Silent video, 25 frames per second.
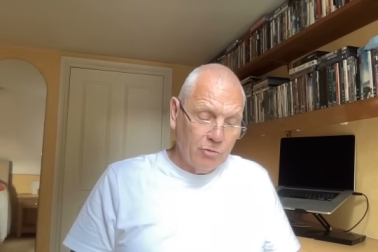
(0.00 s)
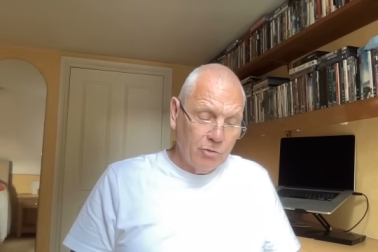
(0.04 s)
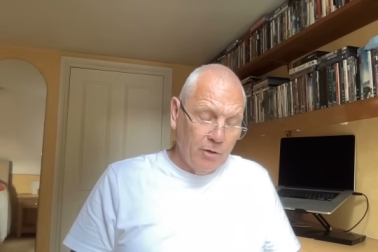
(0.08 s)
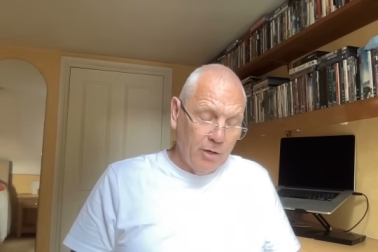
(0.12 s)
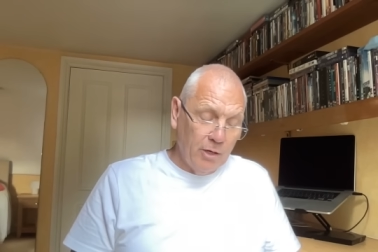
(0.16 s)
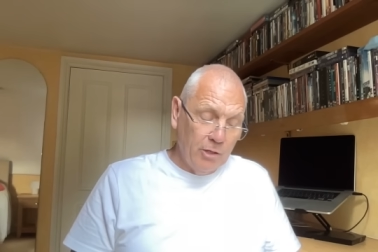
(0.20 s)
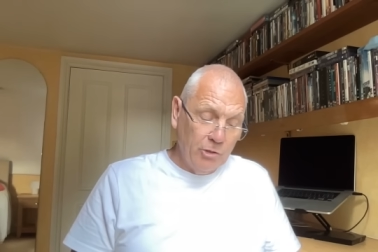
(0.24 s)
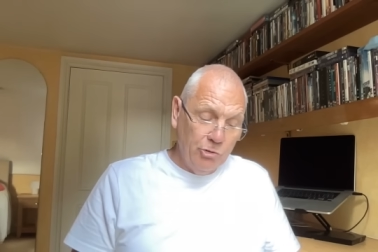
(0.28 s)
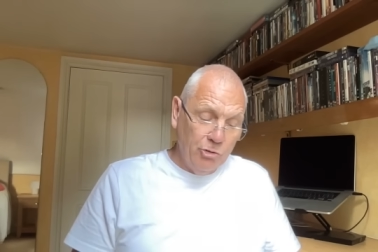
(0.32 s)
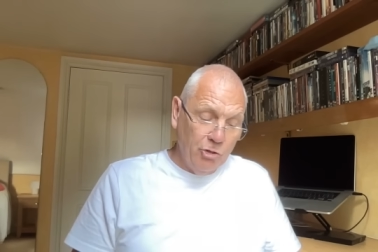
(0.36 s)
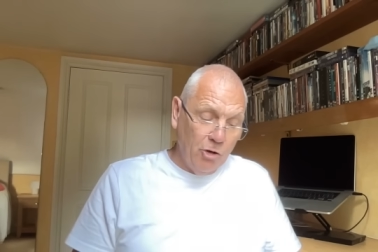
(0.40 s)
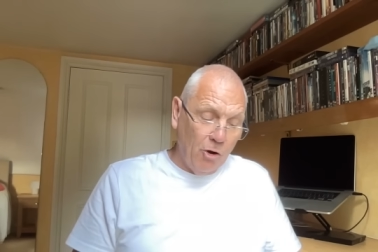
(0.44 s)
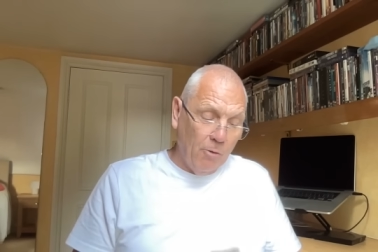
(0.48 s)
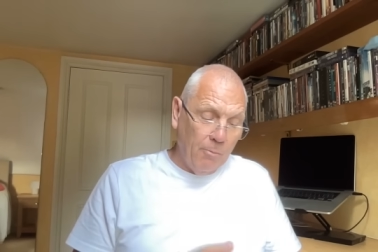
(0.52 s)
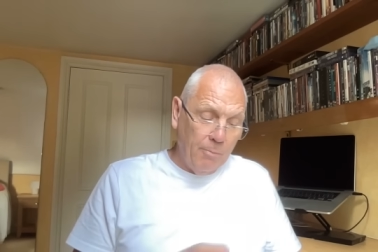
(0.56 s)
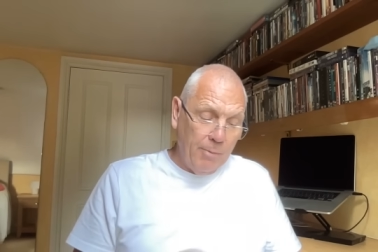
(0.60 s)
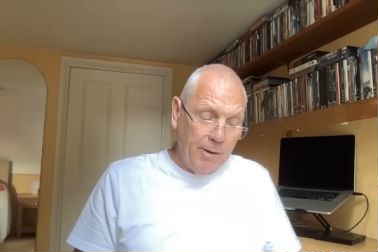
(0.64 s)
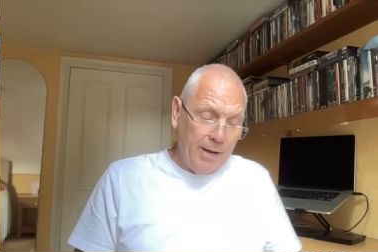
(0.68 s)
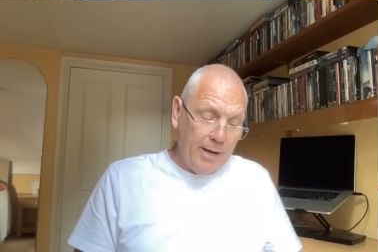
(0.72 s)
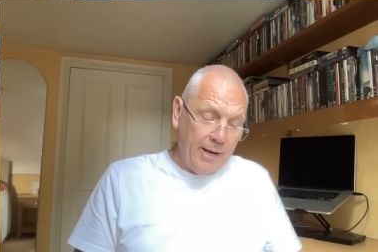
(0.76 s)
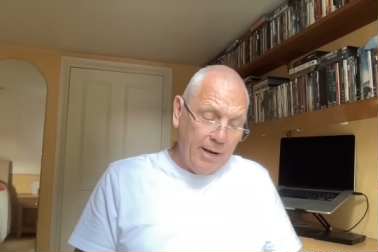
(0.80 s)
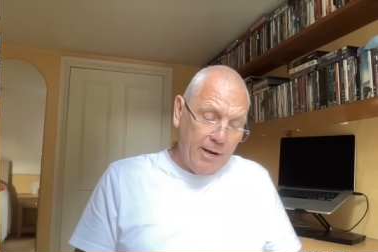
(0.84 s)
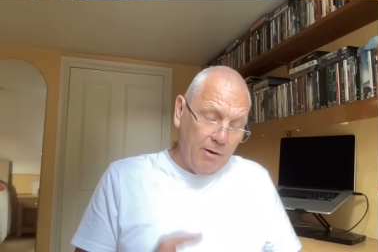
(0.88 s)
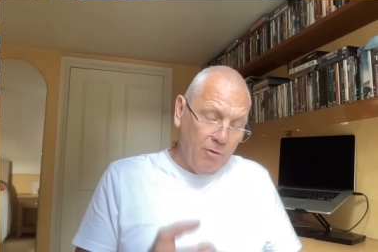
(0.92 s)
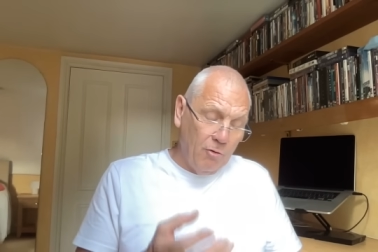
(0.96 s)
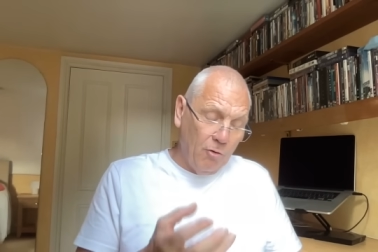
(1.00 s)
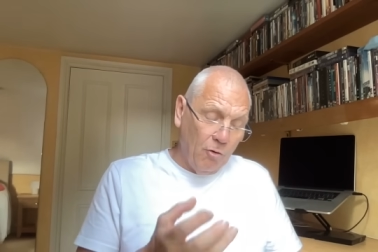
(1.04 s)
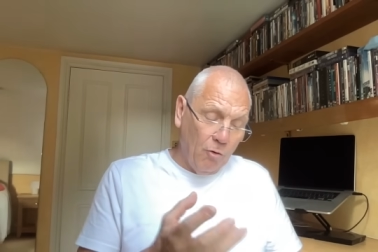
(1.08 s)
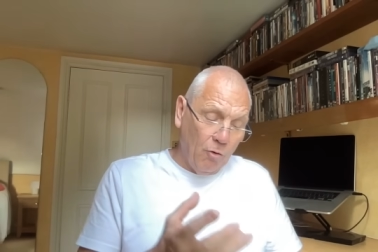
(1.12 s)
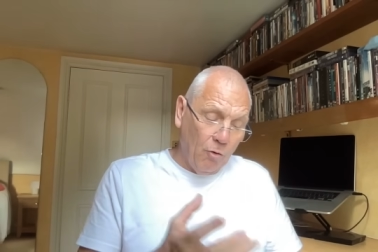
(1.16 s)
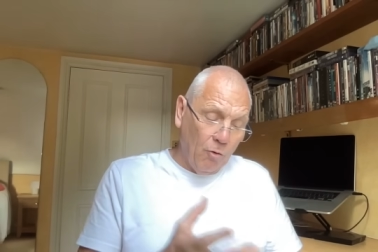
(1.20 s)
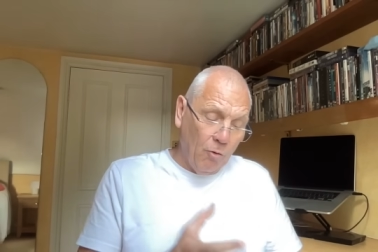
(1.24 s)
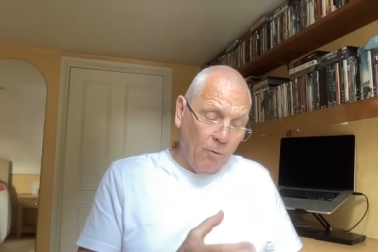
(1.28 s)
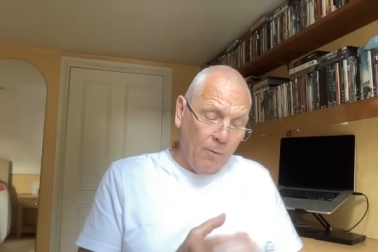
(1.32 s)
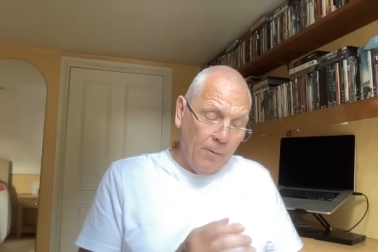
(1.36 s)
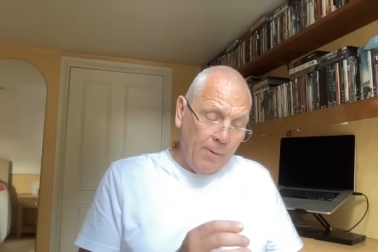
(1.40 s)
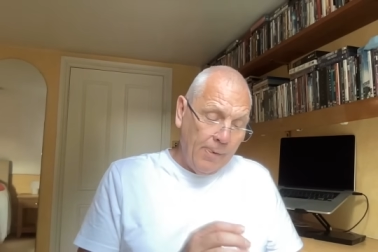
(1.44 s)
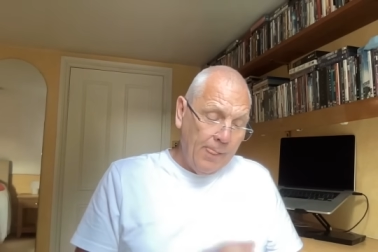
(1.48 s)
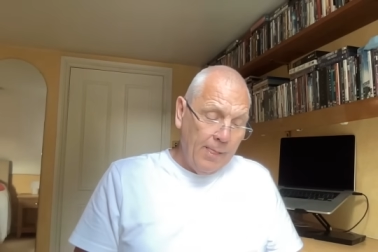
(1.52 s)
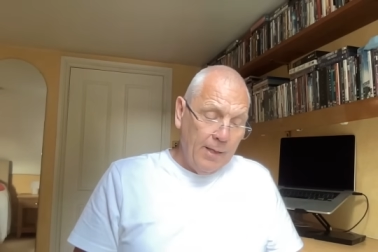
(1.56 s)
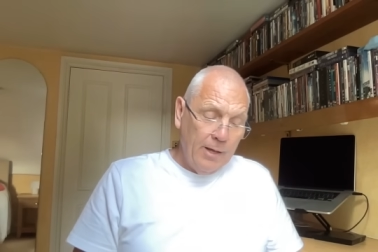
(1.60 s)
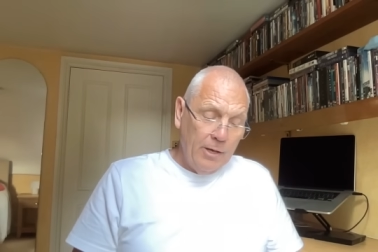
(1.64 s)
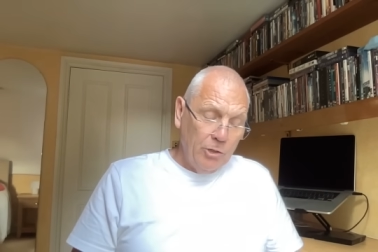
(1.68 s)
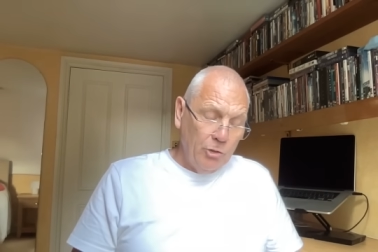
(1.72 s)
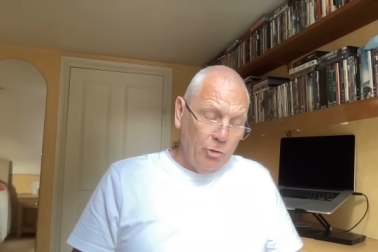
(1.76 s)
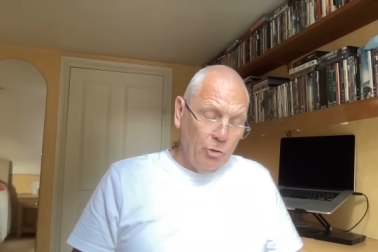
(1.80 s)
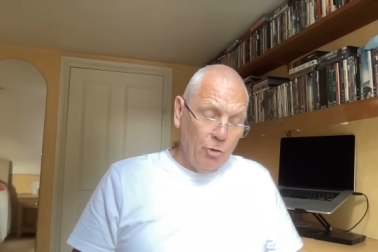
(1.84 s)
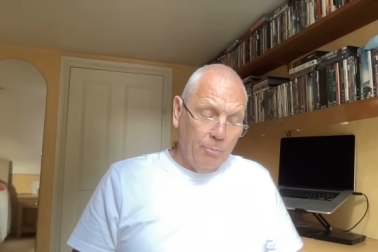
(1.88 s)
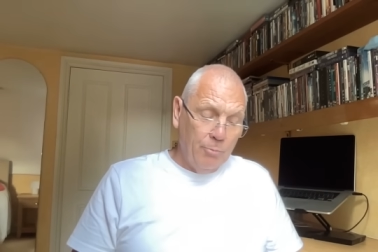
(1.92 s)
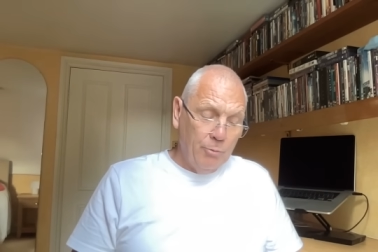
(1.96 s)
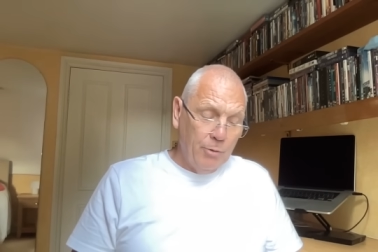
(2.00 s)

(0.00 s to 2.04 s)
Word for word: a job here or your